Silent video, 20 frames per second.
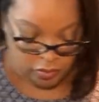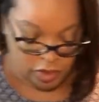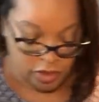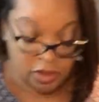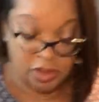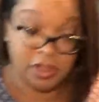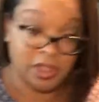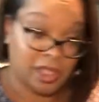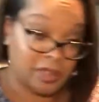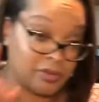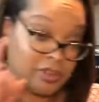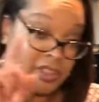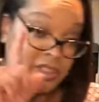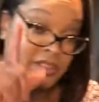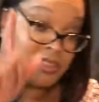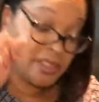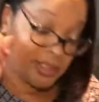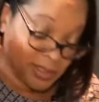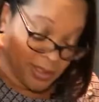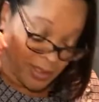look at how
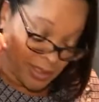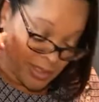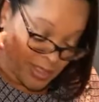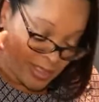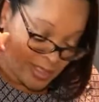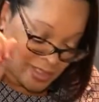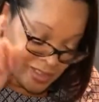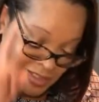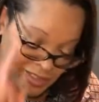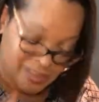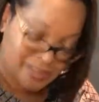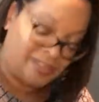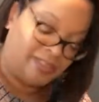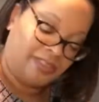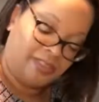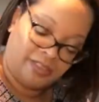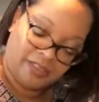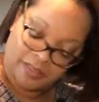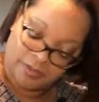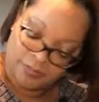easy this
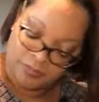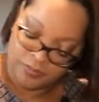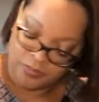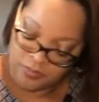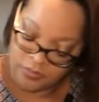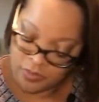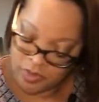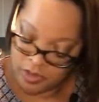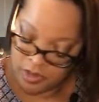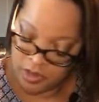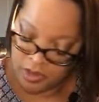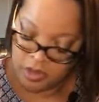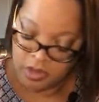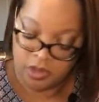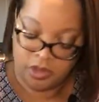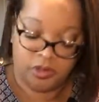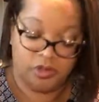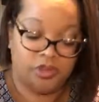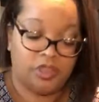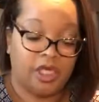is.
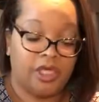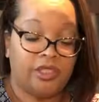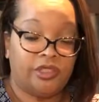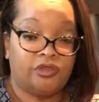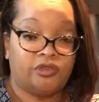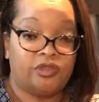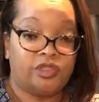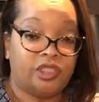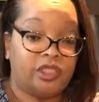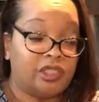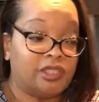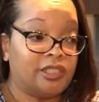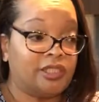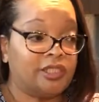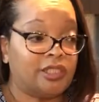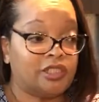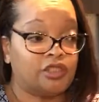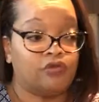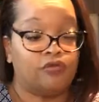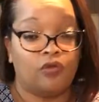You take your seedling
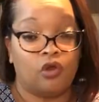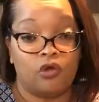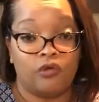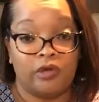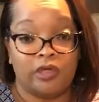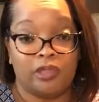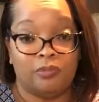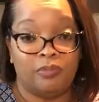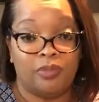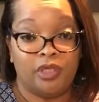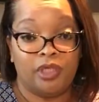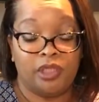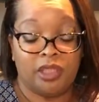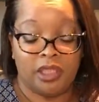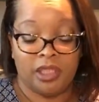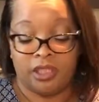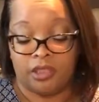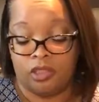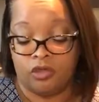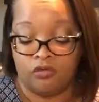that you've already put
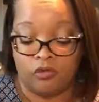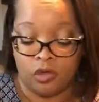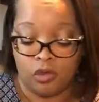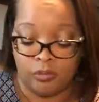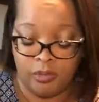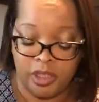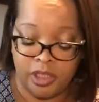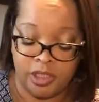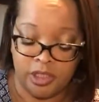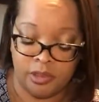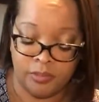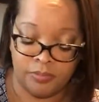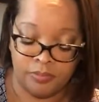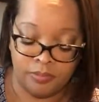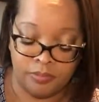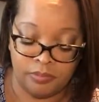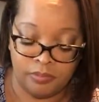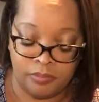in the grow medium,